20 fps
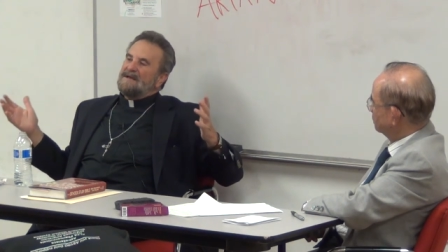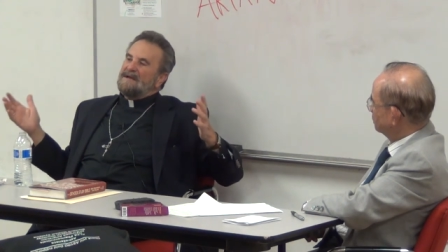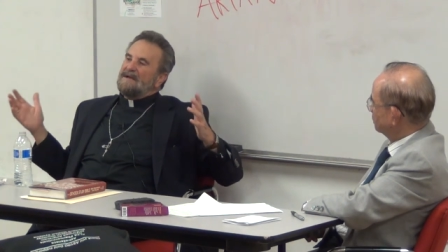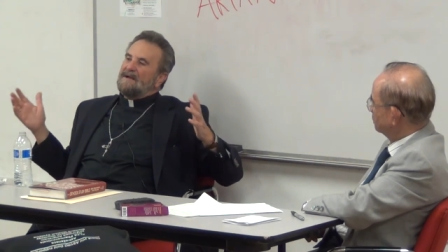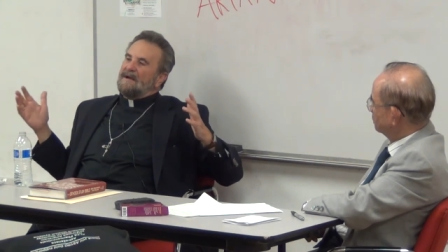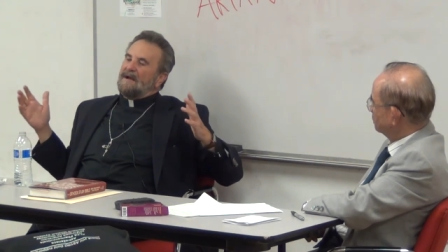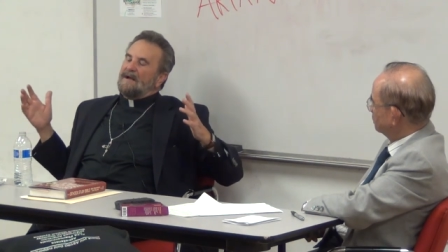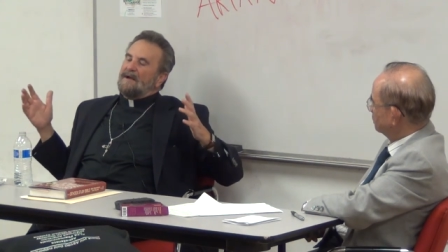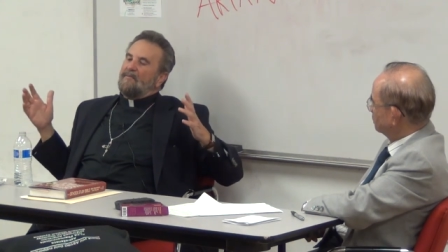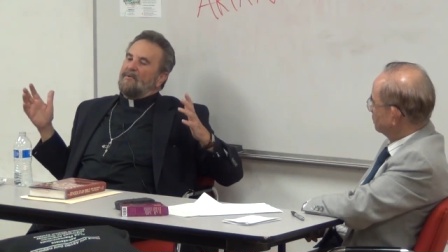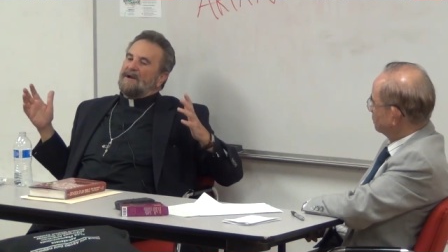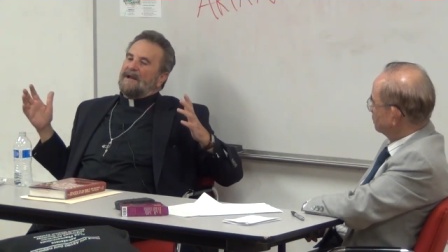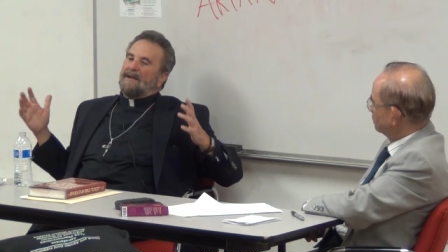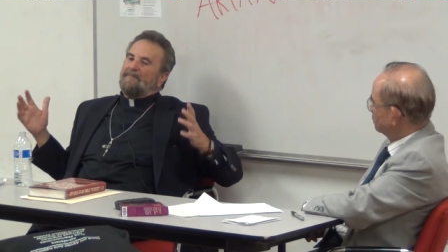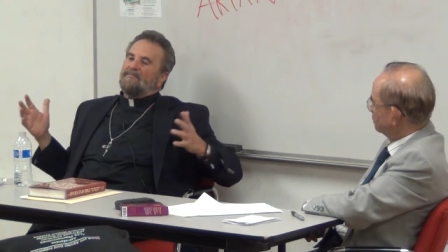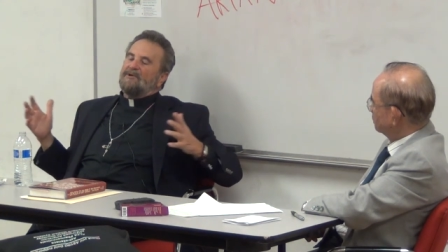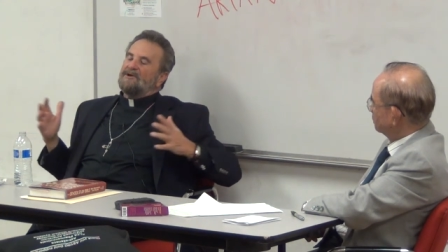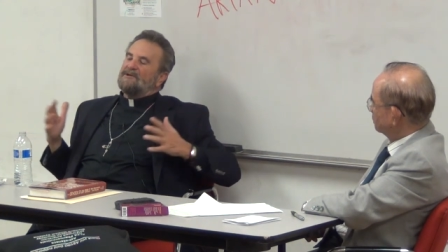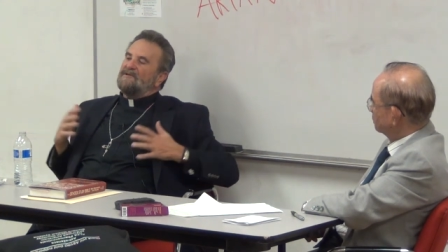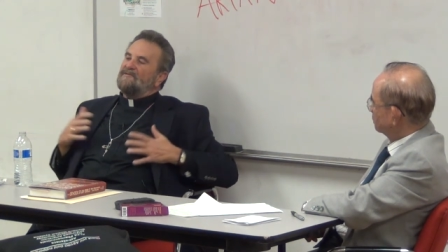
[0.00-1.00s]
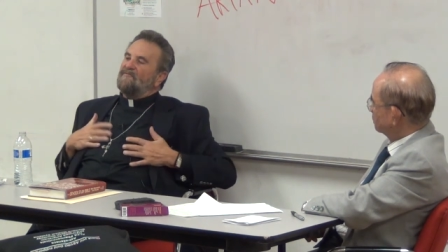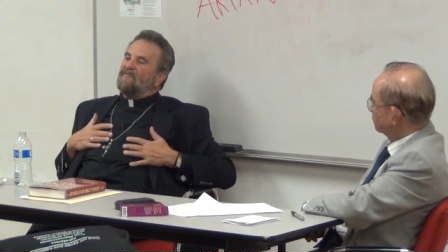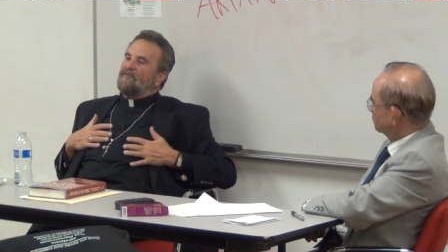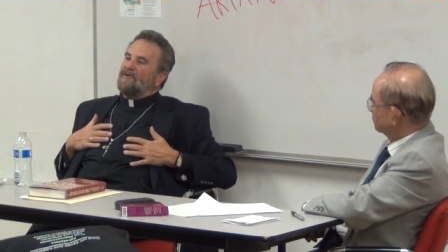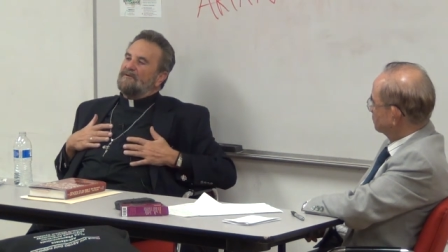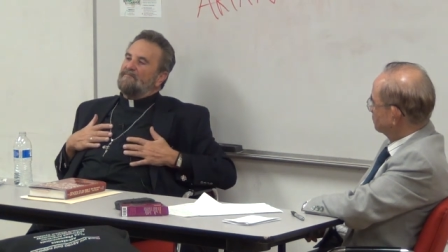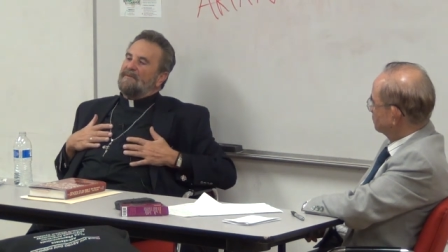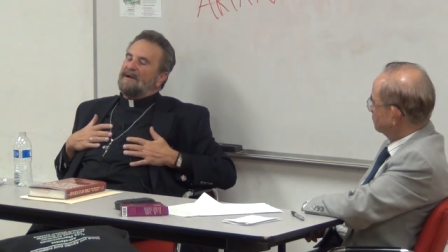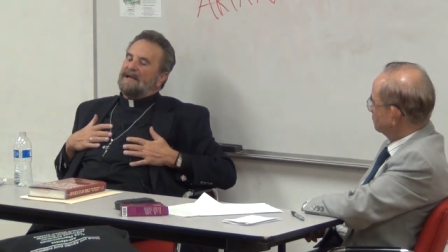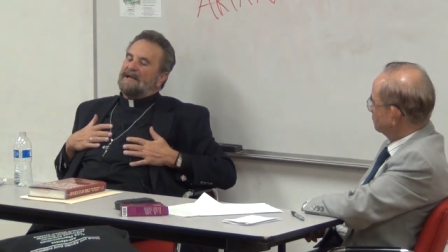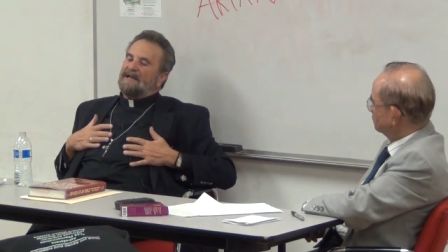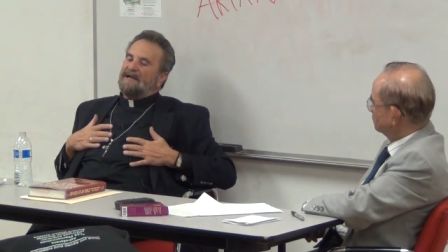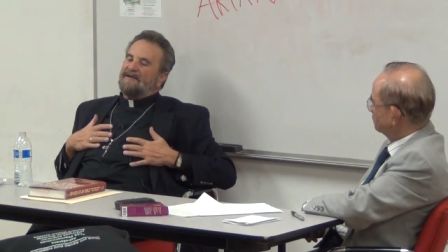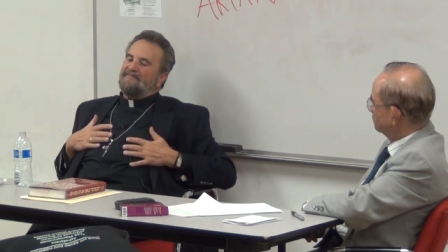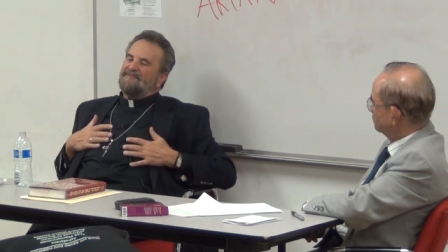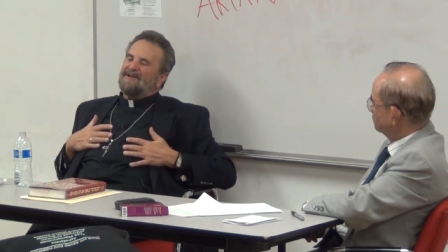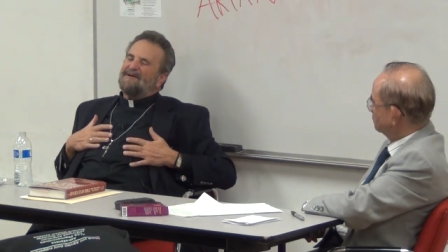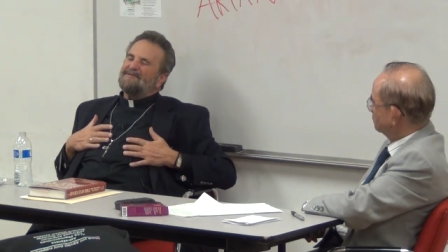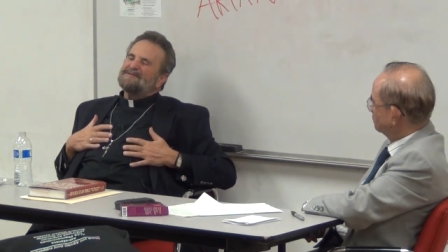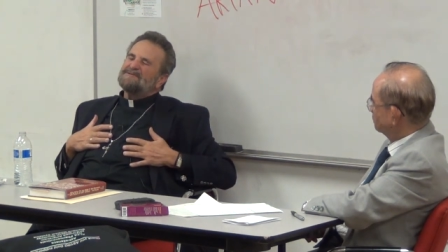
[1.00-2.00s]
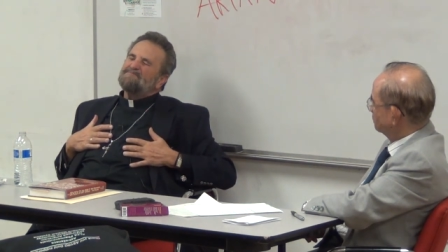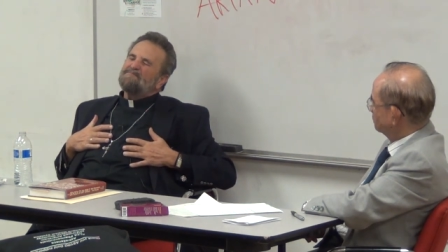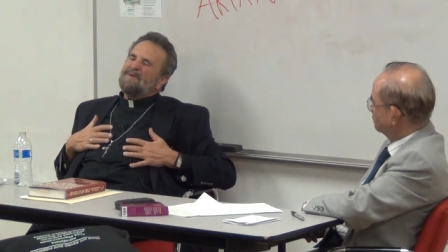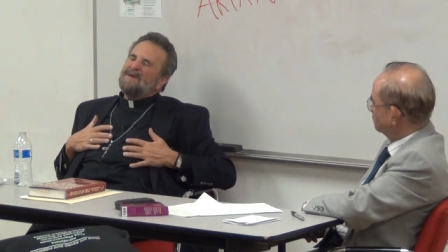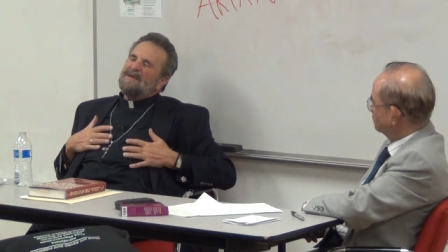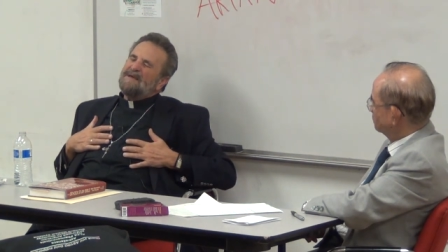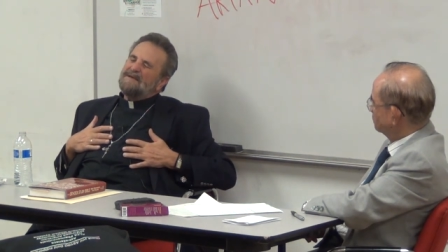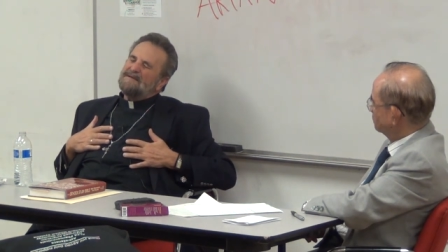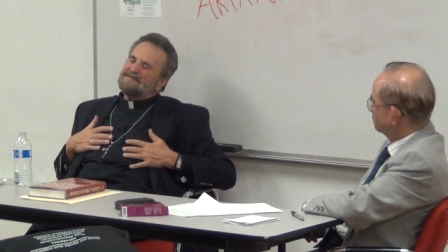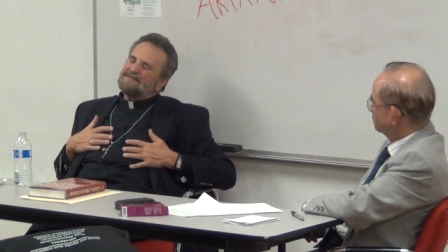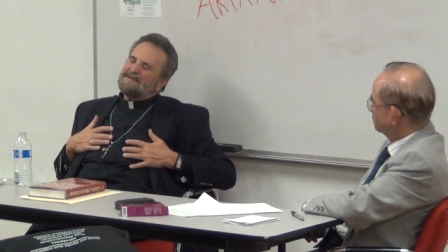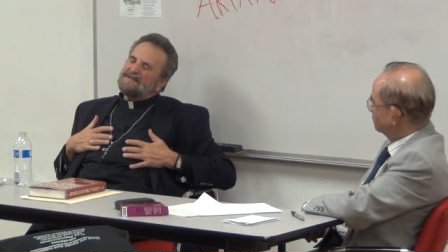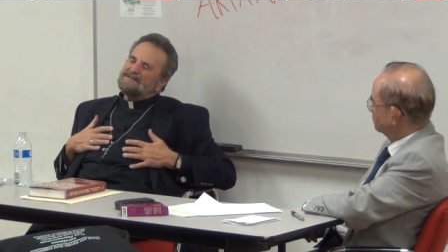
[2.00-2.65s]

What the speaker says: And what I'm looking for in my life now is peace,